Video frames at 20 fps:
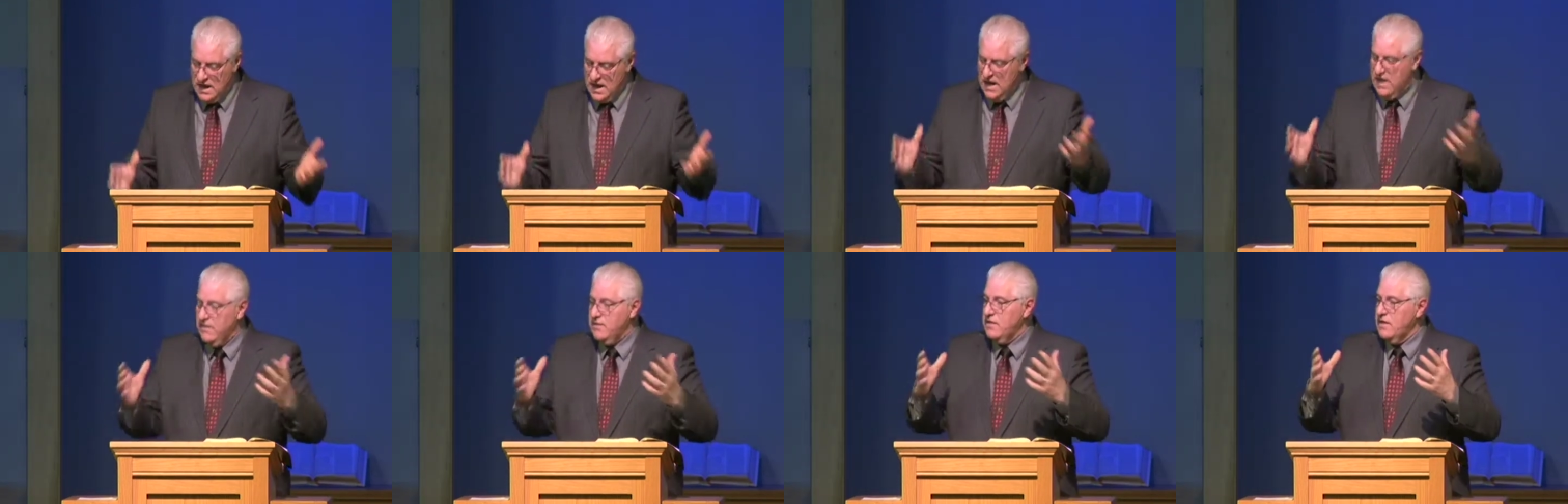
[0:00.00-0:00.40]

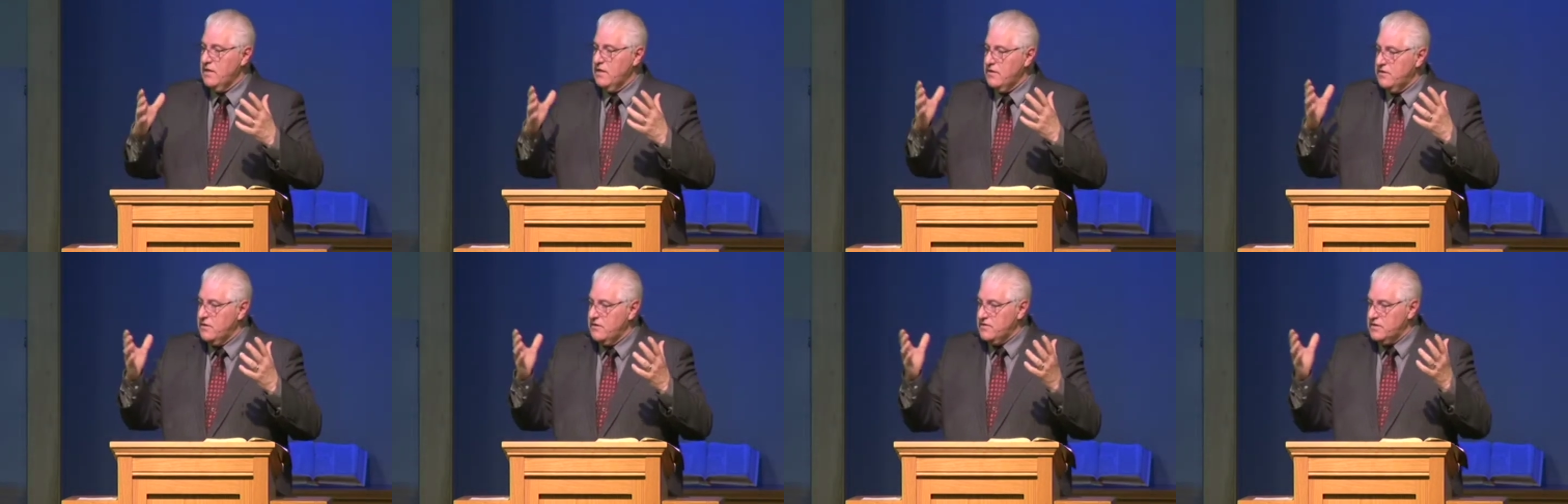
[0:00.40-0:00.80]
And the,
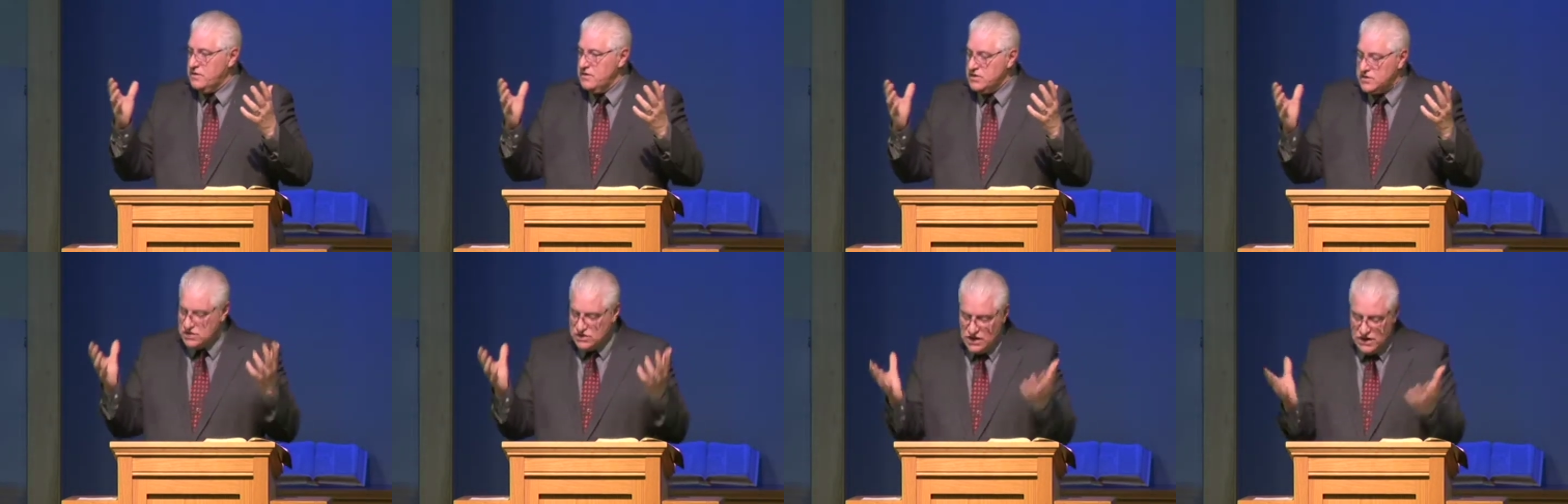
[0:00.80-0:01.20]
the,
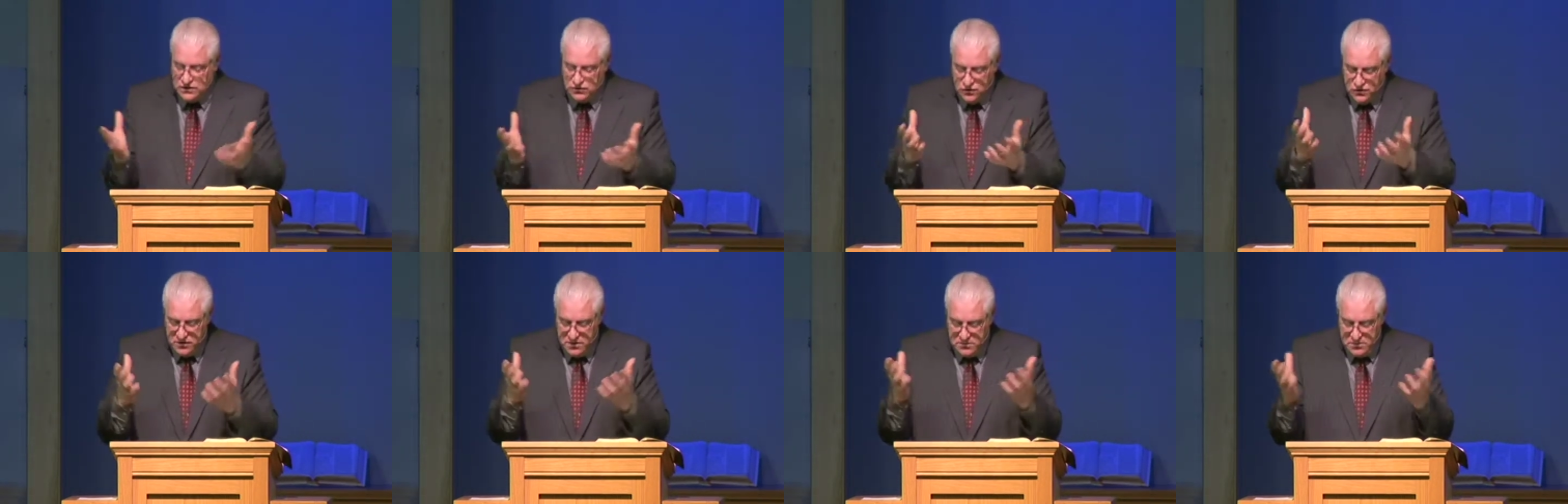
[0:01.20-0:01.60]
the sheet
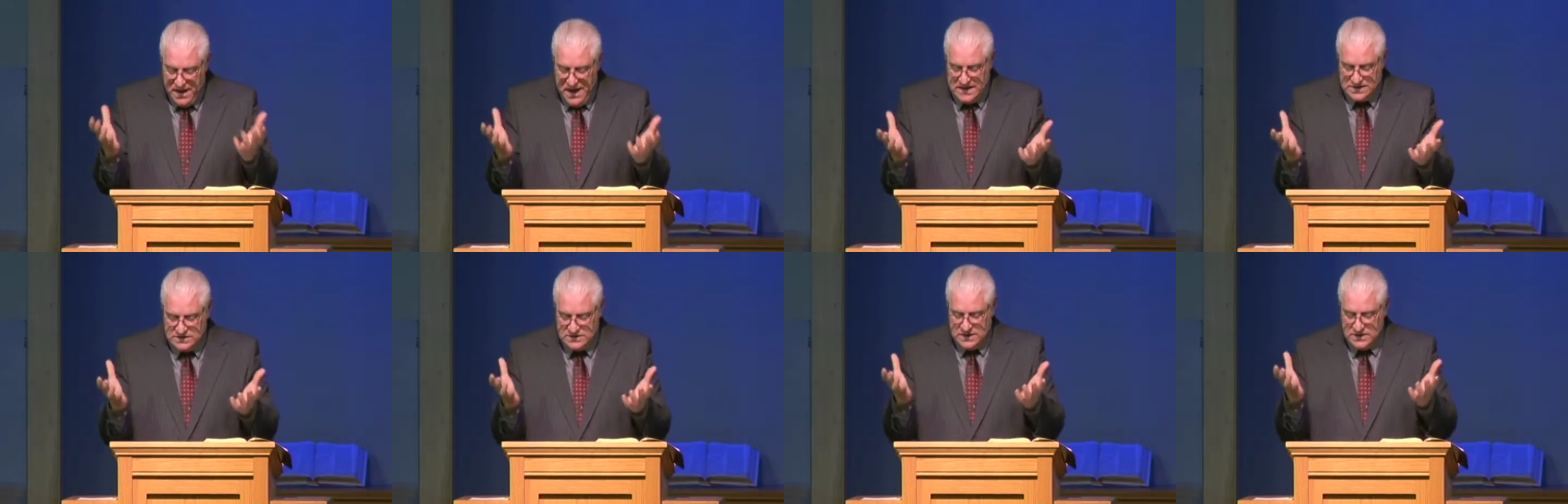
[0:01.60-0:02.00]
or the
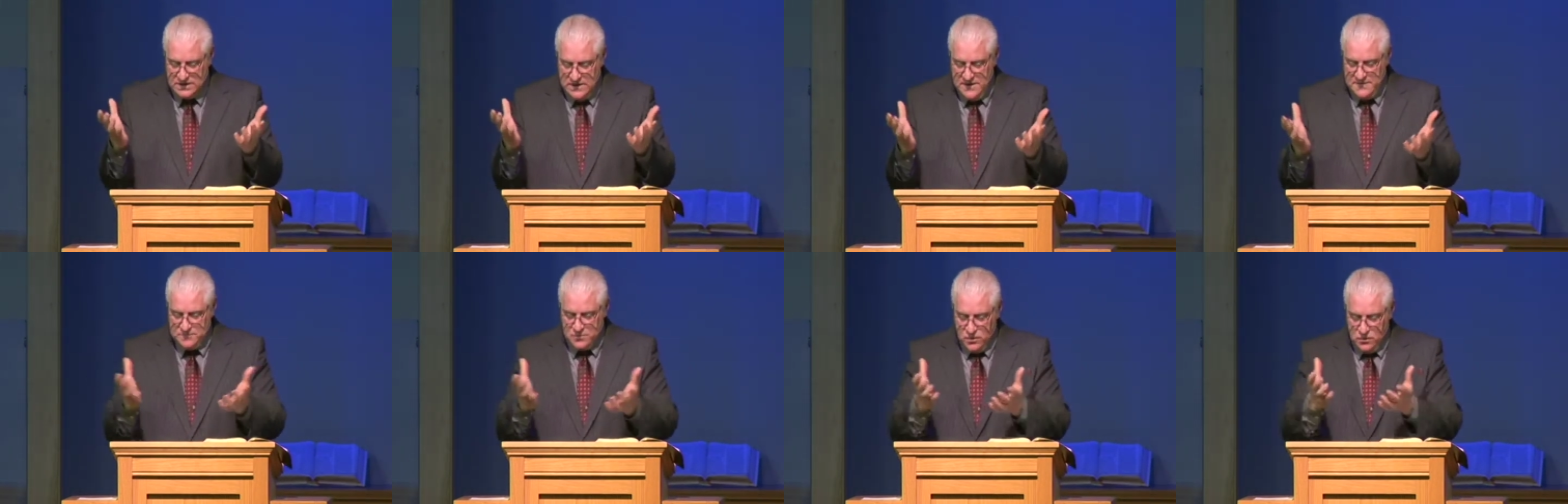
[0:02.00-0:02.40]
basket
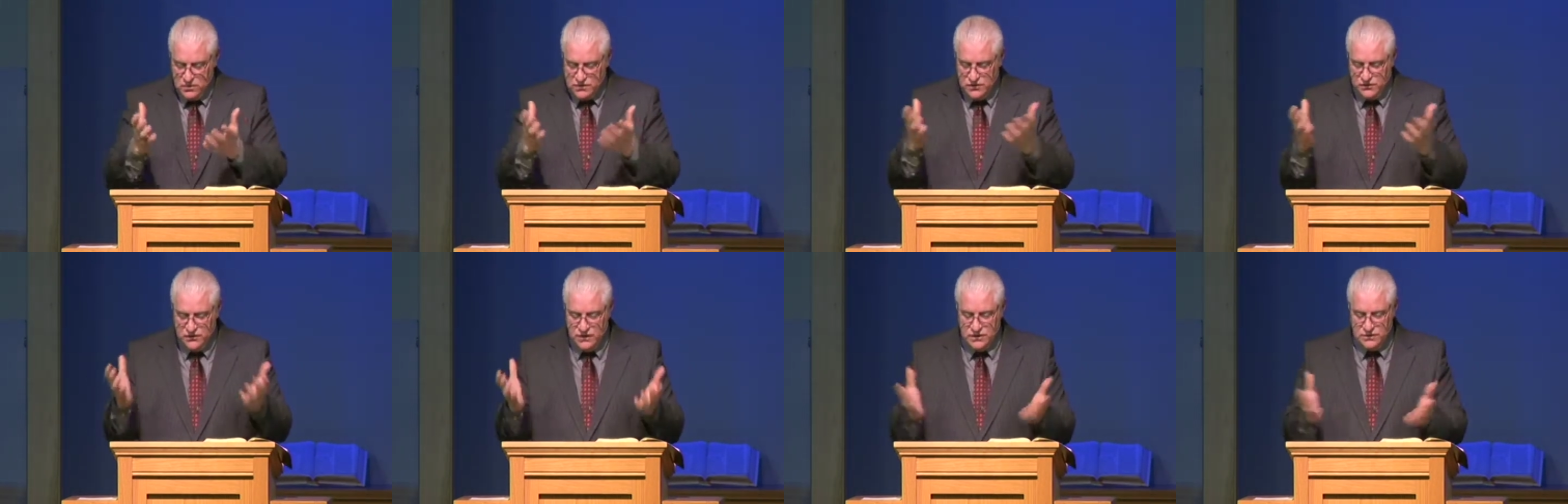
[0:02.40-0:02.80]

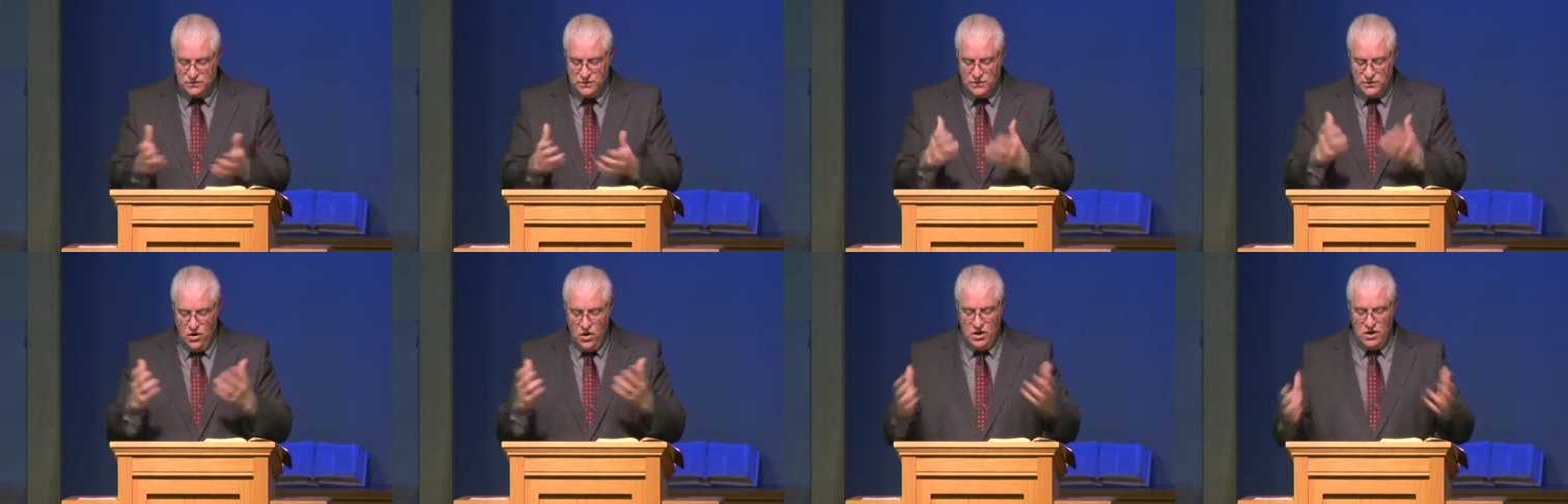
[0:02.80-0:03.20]
was filled
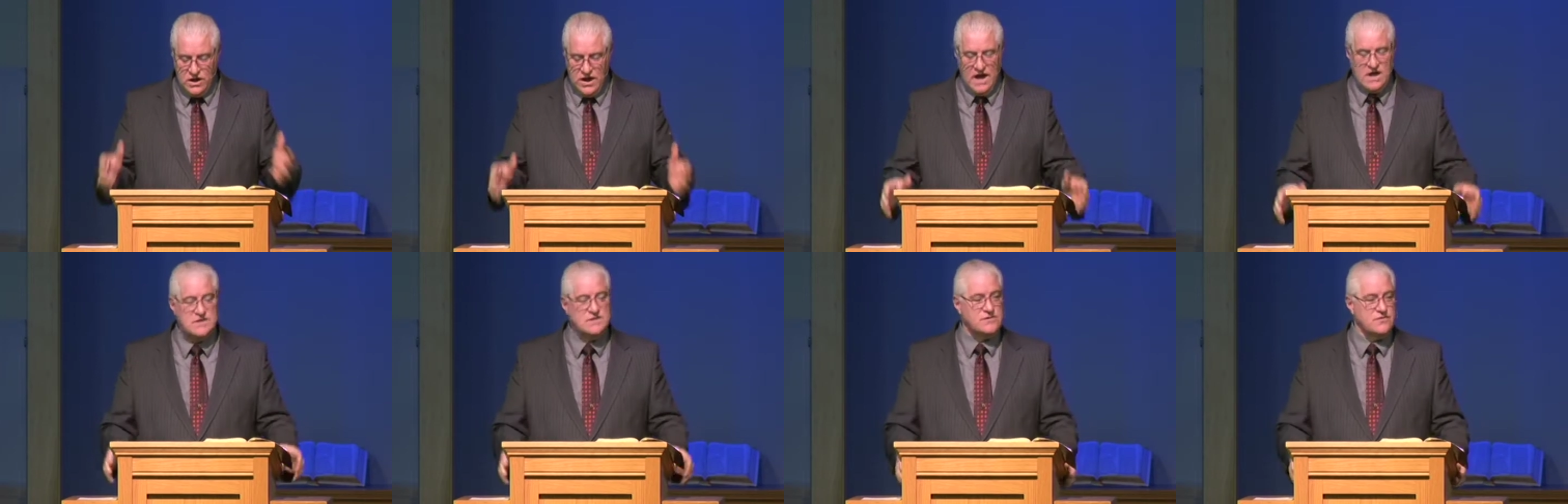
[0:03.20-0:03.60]
with all
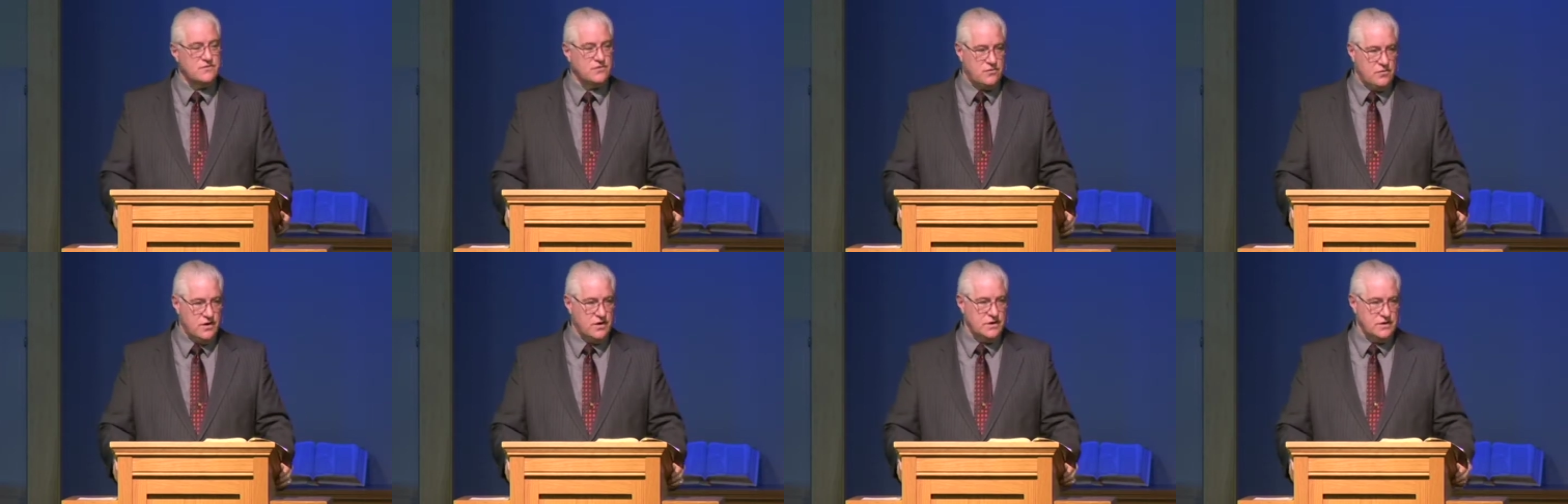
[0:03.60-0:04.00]
kinds of
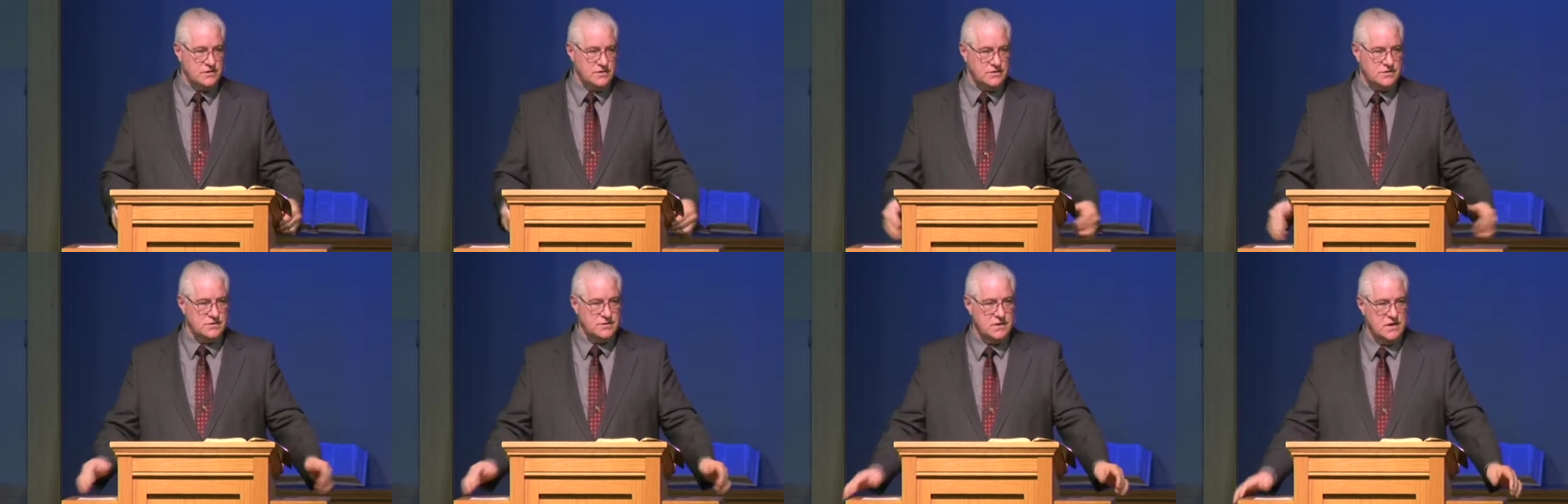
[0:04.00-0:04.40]

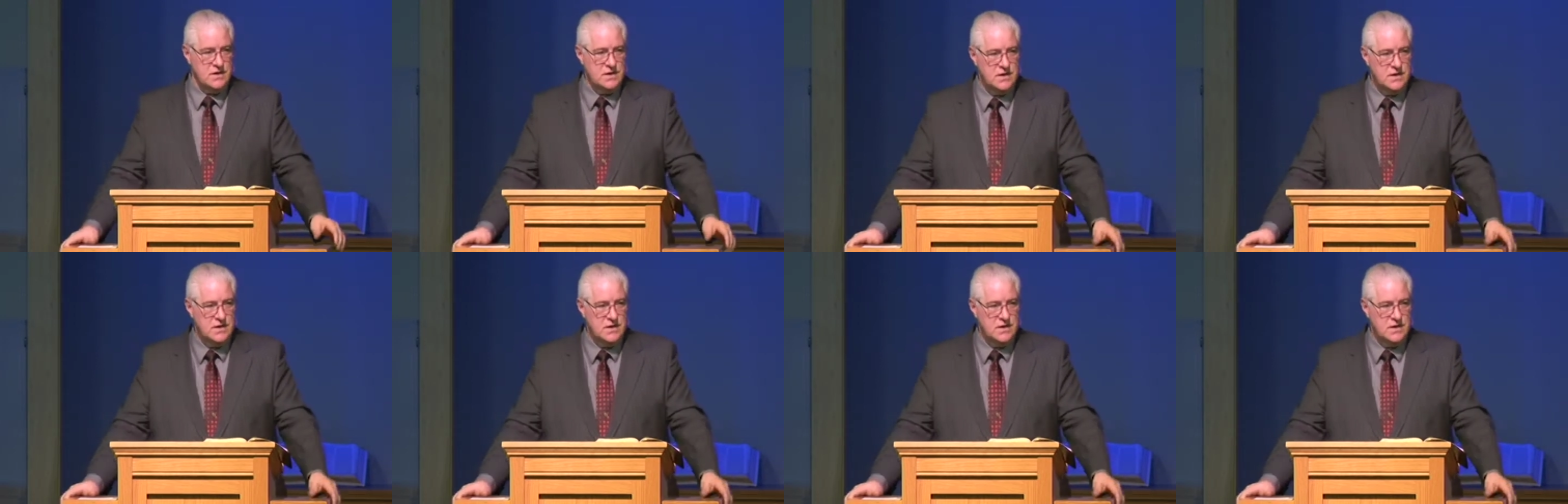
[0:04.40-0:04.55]
critters,